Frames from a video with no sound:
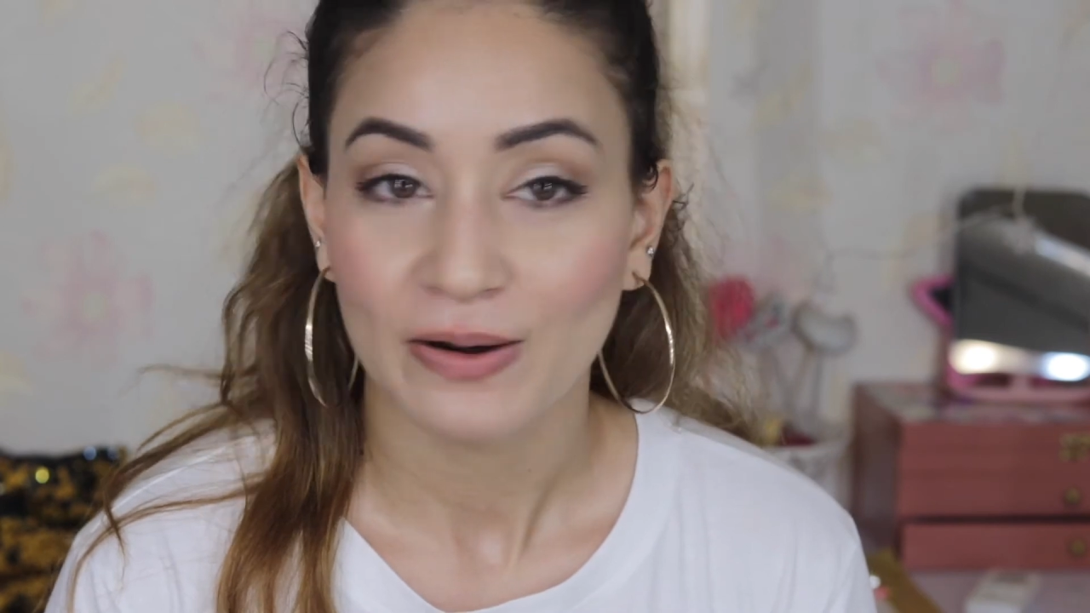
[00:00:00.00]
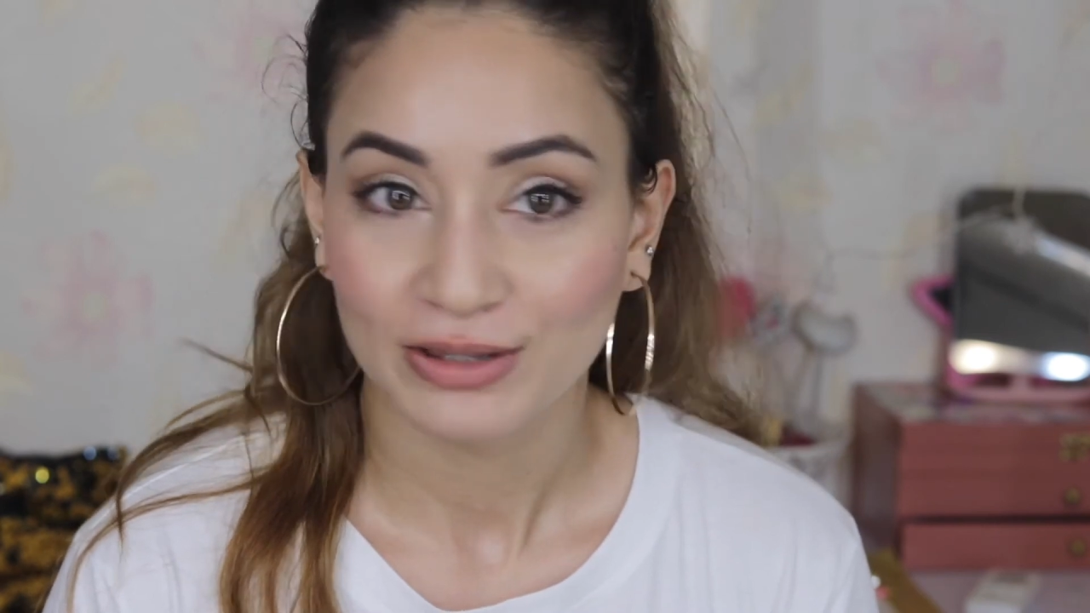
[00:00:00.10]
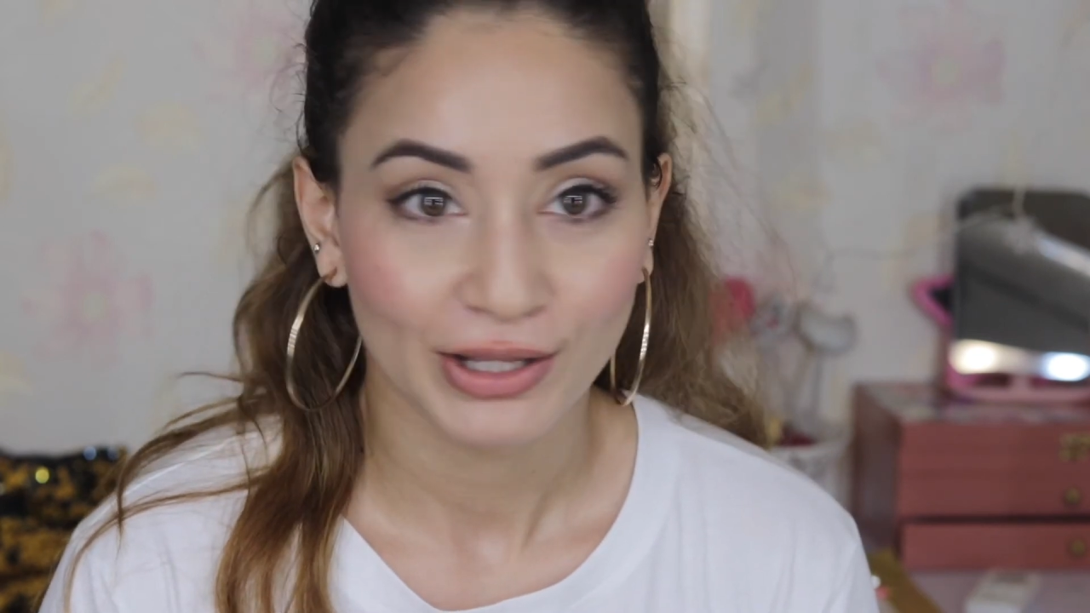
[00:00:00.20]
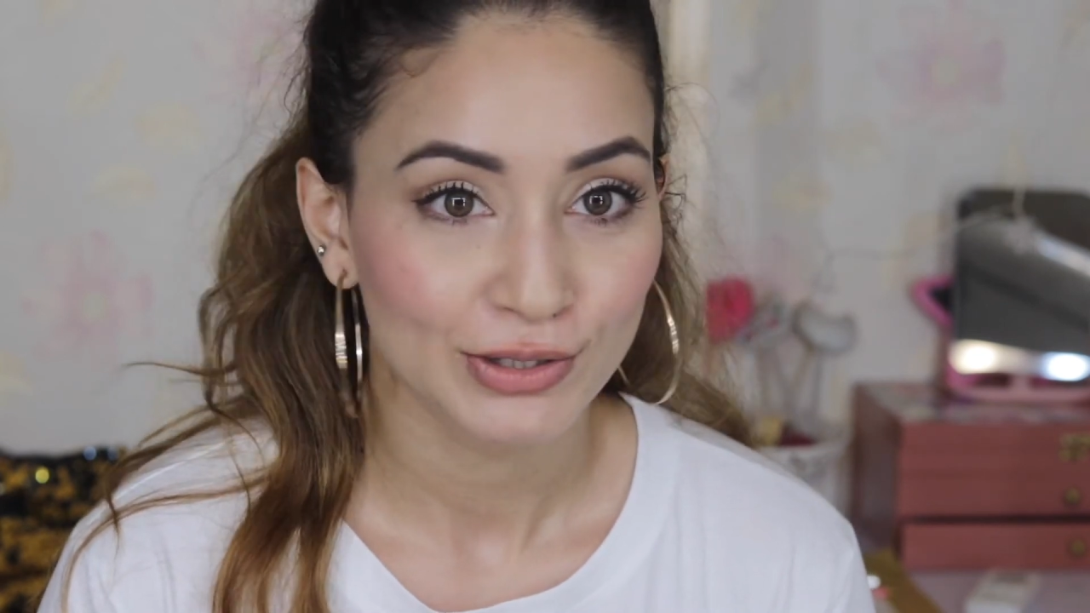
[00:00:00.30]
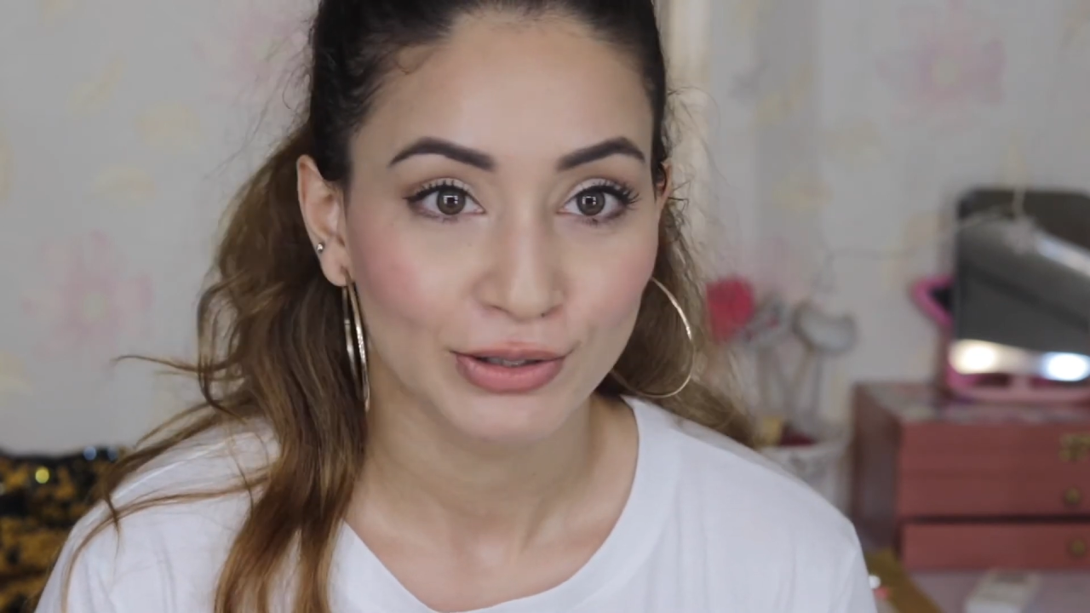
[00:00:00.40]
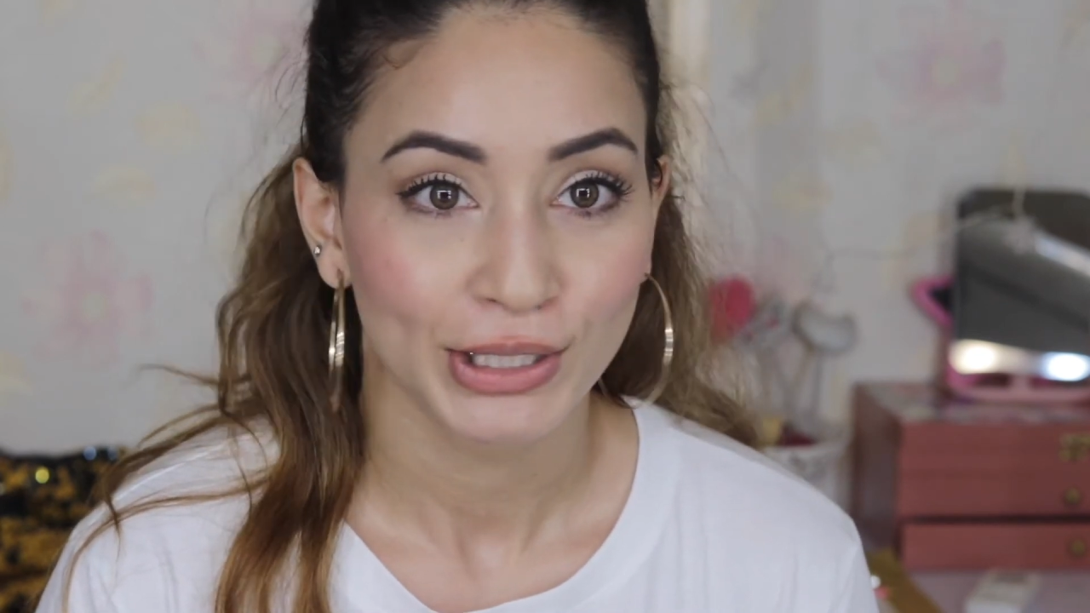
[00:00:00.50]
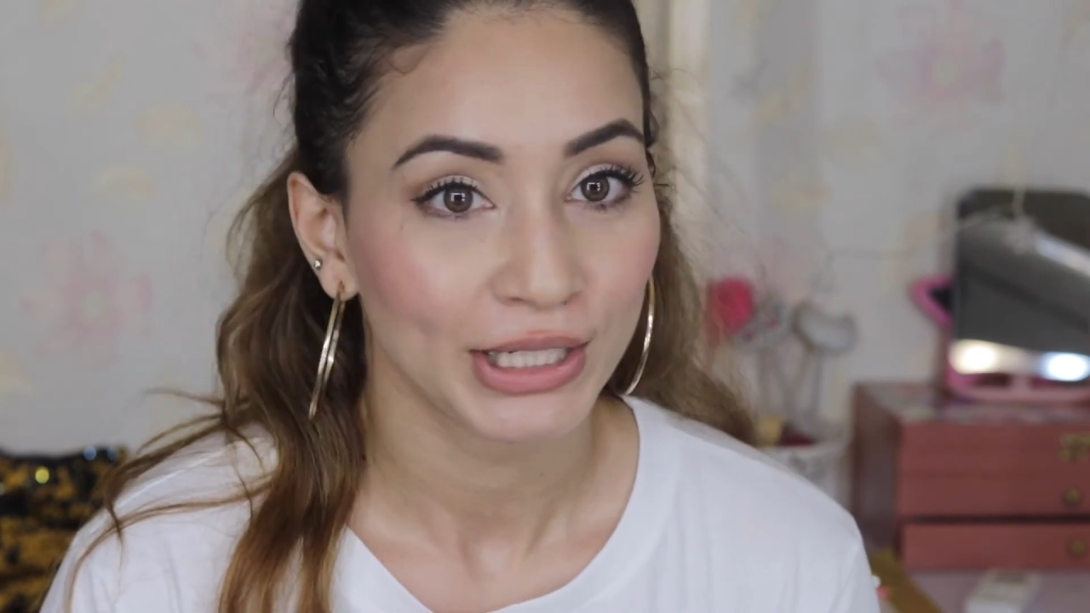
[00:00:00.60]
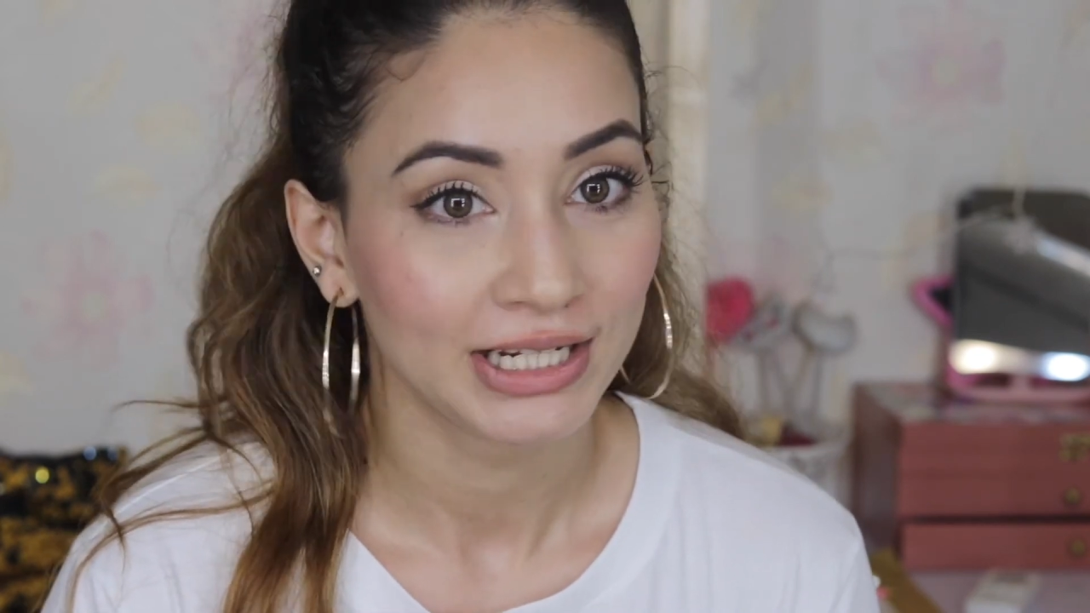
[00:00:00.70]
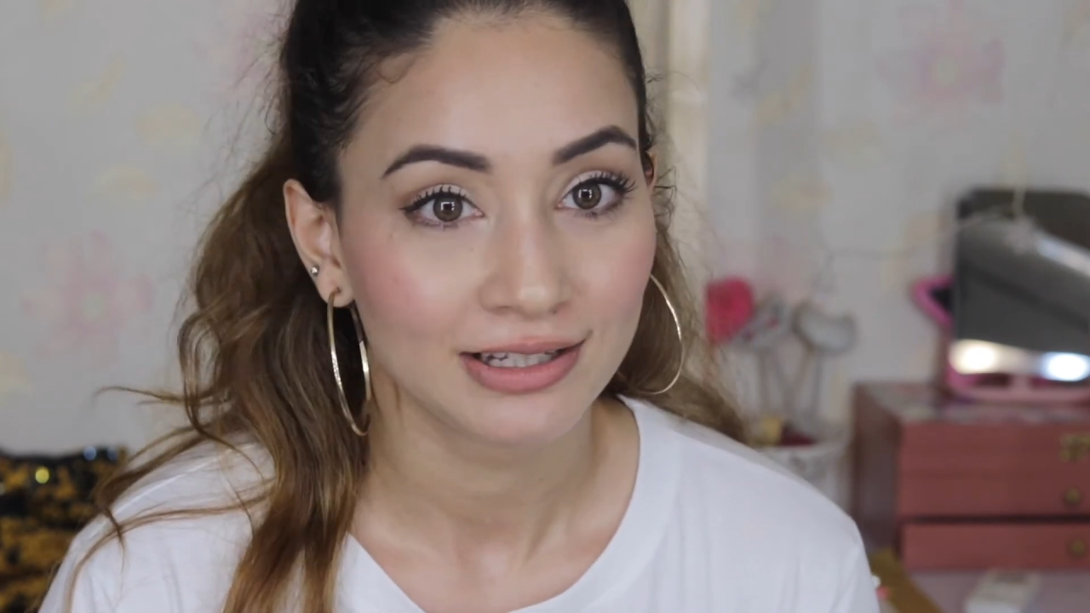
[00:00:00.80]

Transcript: don't think so you need